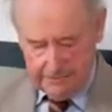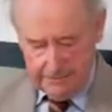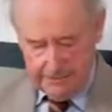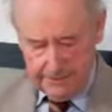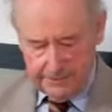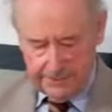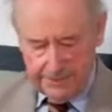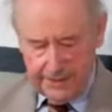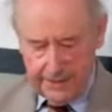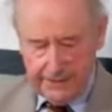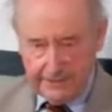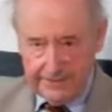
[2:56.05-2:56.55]

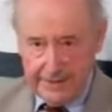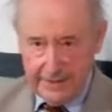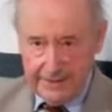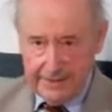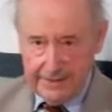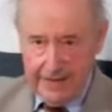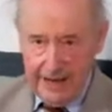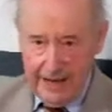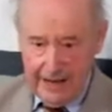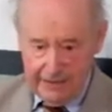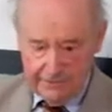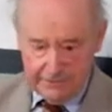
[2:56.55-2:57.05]
They then
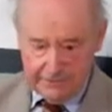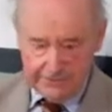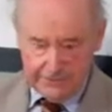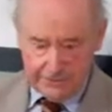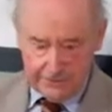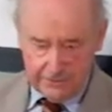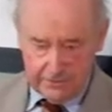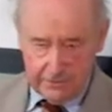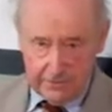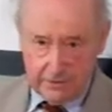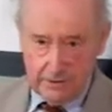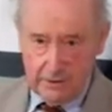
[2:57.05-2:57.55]
have
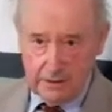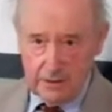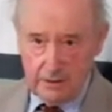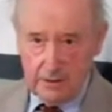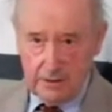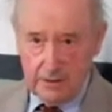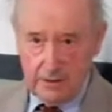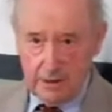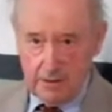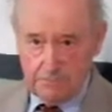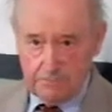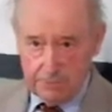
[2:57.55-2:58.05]
to
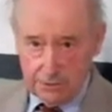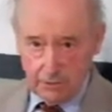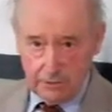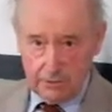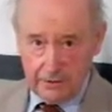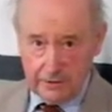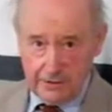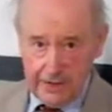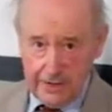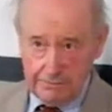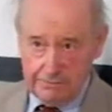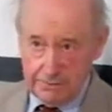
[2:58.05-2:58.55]
bull
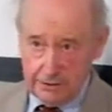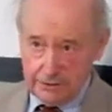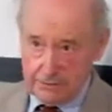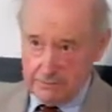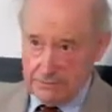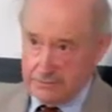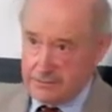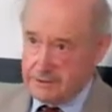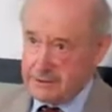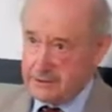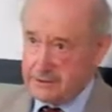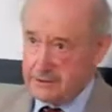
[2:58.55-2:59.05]
their
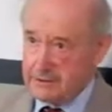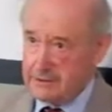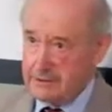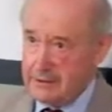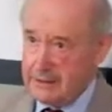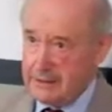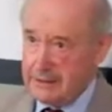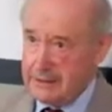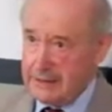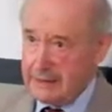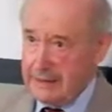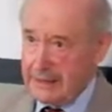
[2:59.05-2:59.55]
boots.
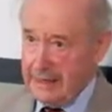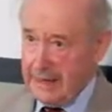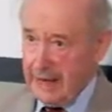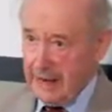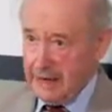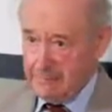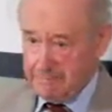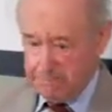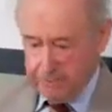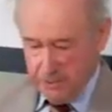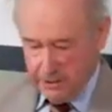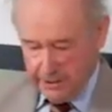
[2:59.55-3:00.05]

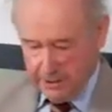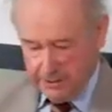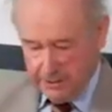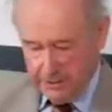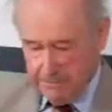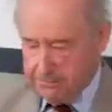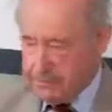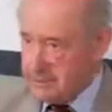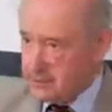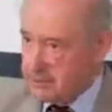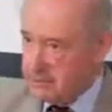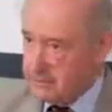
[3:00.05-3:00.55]
And bulling the
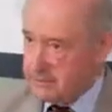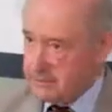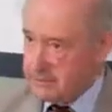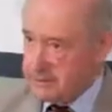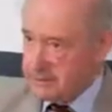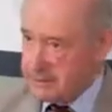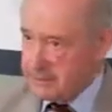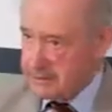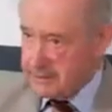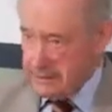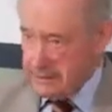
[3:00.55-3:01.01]
boots